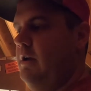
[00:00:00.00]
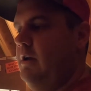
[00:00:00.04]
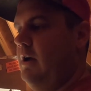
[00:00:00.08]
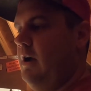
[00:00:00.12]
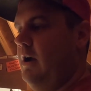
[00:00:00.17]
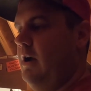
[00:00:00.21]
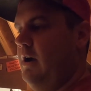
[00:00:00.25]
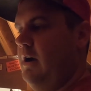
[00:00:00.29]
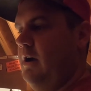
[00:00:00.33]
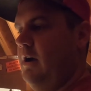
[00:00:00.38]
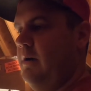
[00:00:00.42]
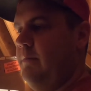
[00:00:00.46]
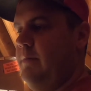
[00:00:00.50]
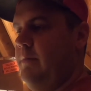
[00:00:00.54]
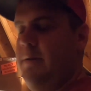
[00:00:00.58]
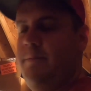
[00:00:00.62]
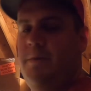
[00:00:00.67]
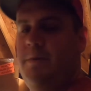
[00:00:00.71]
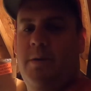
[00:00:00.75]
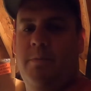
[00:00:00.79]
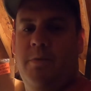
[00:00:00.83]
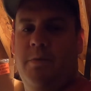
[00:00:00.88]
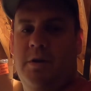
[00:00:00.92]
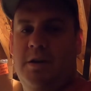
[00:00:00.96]
Hit
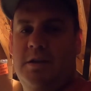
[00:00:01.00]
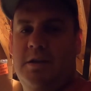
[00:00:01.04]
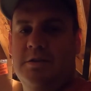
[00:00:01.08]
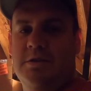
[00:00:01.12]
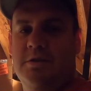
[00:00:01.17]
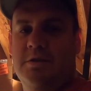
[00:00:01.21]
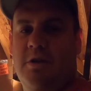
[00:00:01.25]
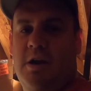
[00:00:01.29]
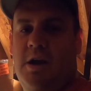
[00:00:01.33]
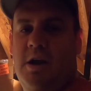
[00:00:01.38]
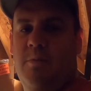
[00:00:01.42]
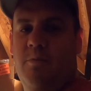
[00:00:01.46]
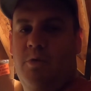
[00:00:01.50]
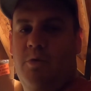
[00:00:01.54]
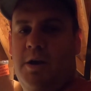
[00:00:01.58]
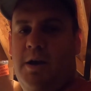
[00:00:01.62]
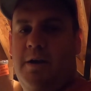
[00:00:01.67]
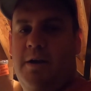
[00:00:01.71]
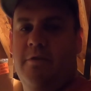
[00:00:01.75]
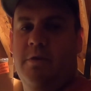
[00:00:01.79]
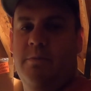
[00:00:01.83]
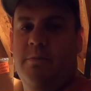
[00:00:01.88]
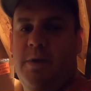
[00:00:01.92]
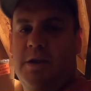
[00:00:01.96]
me up on Instagram,
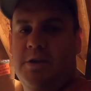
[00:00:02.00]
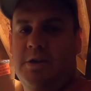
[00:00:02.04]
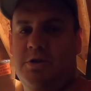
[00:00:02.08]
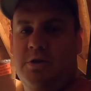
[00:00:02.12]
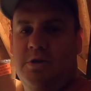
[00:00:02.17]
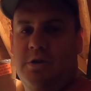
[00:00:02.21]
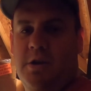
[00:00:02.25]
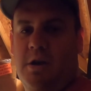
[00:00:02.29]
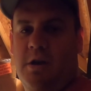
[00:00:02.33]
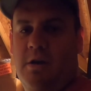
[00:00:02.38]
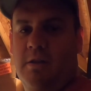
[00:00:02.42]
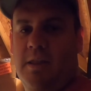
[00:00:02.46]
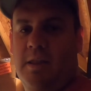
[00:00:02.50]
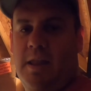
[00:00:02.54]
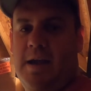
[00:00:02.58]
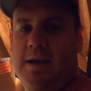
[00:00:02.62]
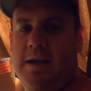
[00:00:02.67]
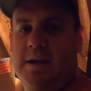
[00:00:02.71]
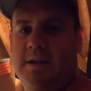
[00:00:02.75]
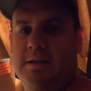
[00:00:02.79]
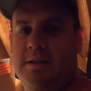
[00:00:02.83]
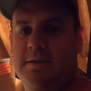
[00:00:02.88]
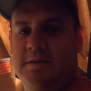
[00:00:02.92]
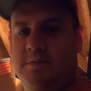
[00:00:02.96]
whatever. Make sure y'all
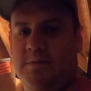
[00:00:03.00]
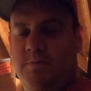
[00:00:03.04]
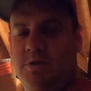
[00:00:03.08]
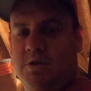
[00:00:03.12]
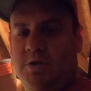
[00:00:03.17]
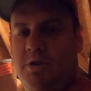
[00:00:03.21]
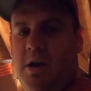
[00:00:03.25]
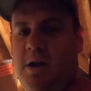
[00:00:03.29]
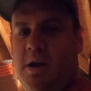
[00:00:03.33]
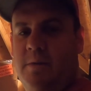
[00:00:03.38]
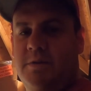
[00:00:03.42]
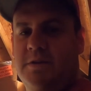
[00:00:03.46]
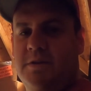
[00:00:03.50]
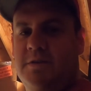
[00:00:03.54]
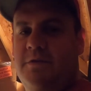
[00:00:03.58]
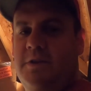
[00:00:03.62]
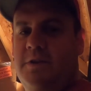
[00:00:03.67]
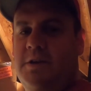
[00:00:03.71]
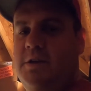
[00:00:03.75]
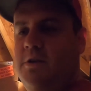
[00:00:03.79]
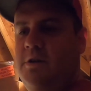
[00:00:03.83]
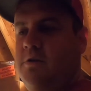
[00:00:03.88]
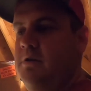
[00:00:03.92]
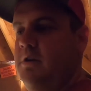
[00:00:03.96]
like and subscribe this
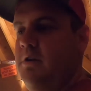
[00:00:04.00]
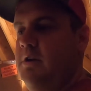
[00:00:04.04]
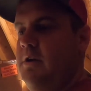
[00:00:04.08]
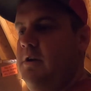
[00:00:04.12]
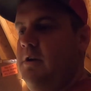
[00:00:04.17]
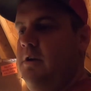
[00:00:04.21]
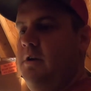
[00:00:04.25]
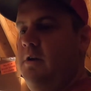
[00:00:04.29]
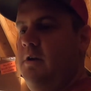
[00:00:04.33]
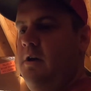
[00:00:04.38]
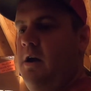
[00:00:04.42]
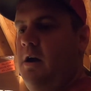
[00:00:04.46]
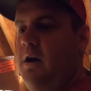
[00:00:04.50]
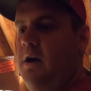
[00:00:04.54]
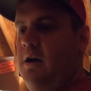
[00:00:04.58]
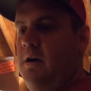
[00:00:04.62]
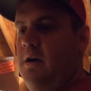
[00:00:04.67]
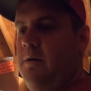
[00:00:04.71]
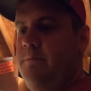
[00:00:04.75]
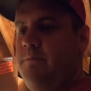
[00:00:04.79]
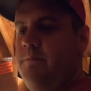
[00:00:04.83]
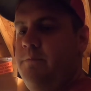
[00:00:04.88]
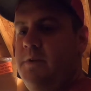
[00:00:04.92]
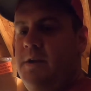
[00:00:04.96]
video.
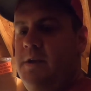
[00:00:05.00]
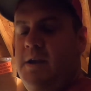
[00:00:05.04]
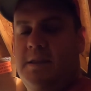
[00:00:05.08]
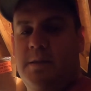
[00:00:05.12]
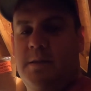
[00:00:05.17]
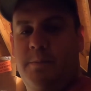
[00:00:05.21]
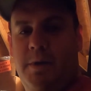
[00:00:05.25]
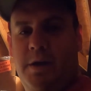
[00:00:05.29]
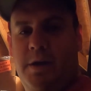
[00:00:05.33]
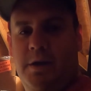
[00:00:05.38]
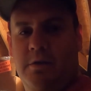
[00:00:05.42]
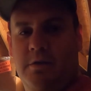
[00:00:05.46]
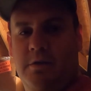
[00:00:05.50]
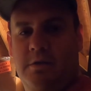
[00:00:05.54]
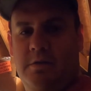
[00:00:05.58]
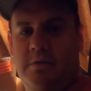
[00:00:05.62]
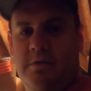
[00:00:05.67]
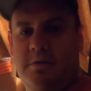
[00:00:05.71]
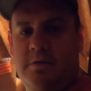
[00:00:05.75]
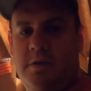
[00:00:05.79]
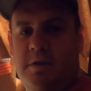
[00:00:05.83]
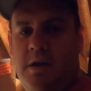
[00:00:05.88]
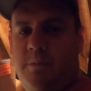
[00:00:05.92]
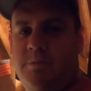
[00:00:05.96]
Hit the bell.
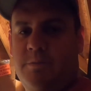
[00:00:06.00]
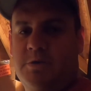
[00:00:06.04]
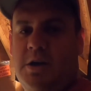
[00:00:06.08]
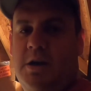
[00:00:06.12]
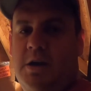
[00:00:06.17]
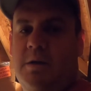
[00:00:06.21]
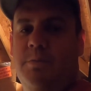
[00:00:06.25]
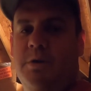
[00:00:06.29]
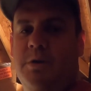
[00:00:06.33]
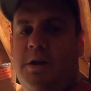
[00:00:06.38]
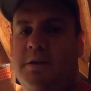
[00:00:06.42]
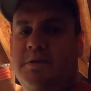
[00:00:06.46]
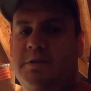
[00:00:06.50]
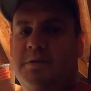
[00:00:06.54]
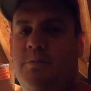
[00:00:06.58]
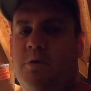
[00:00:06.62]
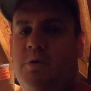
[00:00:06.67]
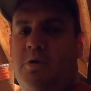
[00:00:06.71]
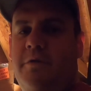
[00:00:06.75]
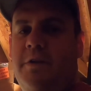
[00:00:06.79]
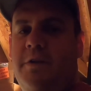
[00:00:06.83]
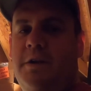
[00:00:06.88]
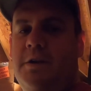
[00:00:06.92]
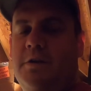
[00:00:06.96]
I'm trying to put out some
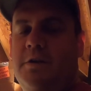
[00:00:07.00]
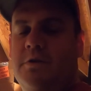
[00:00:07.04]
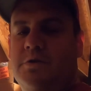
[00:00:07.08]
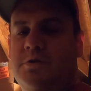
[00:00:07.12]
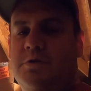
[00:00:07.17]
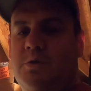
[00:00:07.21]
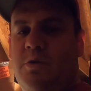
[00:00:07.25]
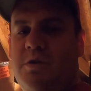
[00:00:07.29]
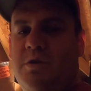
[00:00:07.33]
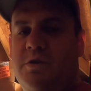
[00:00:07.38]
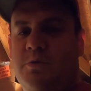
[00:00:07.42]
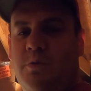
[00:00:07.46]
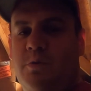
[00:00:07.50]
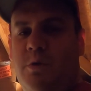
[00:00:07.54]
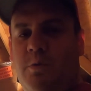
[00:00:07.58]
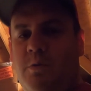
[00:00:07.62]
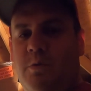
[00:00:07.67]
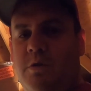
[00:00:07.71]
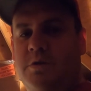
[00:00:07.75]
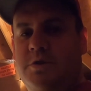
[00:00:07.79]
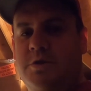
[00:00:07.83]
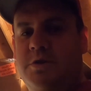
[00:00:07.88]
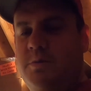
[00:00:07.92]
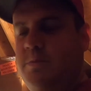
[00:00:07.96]
more videos.
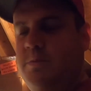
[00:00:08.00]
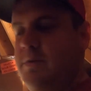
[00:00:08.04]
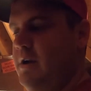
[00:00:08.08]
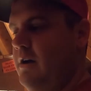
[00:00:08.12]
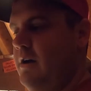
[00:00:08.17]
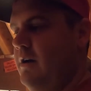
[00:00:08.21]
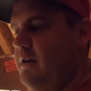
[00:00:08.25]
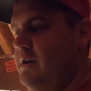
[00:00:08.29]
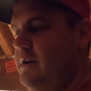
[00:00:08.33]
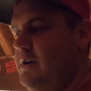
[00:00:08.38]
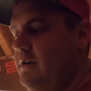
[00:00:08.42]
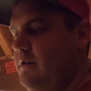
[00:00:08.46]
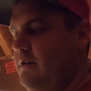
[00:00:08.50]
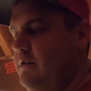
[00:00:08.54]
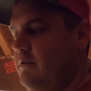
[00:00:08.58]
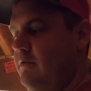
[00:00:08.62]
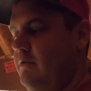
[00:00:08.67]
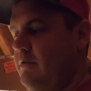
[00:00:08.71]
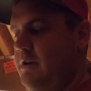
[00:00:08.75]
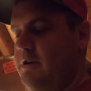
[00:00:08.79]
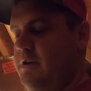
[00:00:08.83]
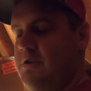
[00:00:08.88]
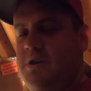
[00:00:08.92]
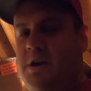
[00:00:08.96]
2021 should be our year.
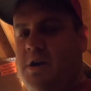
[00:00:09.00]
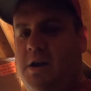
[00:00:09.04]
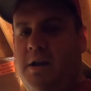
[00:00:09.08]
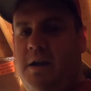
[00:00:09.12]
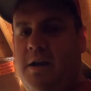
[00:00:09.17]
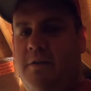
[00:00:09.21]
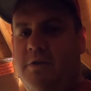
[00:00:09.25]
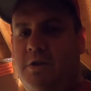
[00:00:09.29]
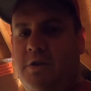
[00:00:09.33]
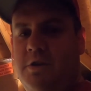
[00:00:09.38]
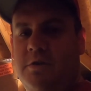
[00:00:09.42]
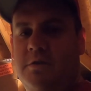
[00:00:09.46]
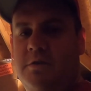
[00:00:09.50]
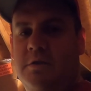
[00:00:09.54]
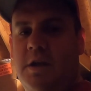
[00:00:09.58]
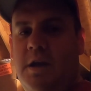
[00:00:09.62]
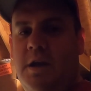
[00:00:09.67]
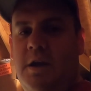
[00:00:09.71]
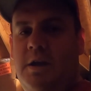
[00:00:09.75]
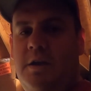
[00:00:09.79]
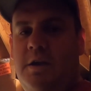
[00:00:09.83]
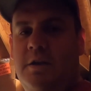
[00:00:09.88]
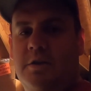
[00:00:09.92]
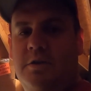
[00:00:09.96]
We're going to try to have a good
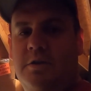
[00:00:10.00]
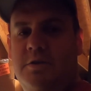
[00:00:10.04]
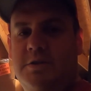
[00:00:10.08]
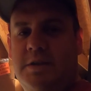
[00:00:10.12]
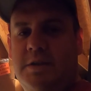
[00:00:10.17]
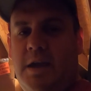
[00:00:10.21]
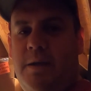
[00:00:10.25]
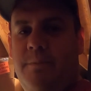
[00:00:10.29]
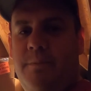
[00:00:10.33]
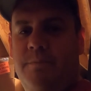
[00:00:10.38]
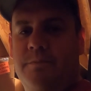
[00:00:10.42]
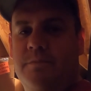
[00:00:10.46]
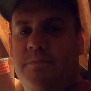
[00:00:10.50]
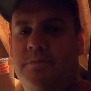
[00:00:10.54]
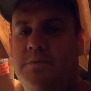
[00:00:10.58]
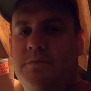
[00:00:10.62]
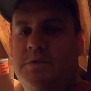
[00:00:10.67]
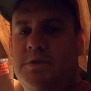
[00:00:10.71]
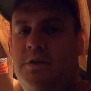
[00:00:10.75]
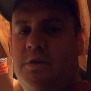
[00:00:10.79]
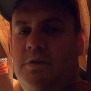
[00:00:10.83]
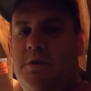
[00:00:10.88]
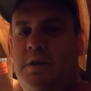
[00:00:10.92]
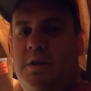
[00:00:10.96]
time.
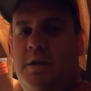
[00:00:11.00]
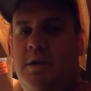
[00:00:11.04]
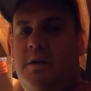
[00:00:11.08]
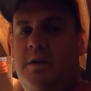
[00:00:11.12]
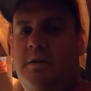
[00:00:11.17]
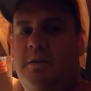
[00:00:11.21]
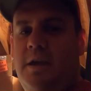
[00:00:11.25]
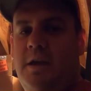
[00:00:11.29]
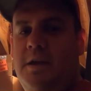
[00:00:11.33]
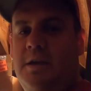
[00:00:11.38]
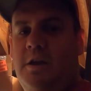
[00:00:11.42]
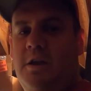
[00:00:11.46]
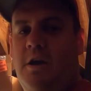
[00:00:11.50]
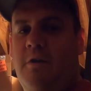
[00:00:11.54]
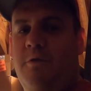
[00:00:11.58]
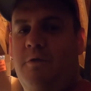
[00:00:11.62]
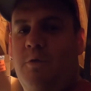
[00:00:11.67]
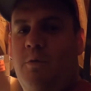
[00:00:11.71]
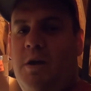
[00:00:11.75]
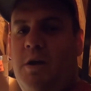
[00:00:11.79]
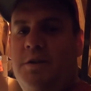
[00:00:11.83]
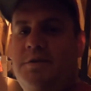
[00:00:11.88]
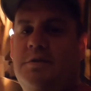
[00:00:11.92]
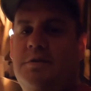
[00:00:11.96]
So thank y'all for
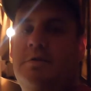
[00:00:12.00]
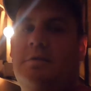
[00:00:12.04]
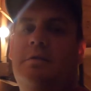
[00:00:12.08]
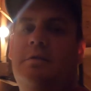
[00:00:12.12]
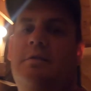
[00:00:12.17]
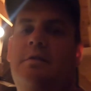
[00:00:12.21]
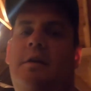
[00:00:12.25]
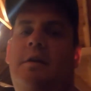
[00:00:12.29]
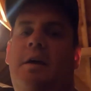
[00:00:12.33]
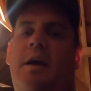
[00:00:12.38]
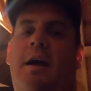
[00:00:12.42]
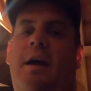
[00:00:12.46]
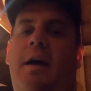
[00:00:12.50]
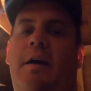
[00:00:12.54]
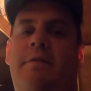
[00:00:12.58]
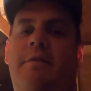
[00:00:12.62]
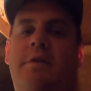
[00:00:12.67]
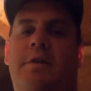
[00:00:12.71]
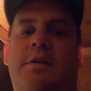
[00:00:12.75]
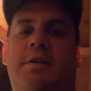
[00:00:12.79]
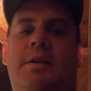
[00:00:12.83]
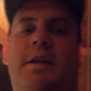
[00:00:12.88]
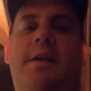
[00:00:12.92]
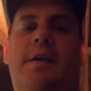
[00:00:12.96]
watching. Have a
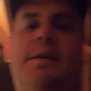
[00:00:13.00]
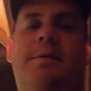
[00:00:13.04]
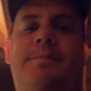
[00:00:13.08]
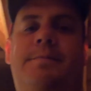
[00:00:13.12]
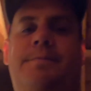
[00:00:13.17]
good day.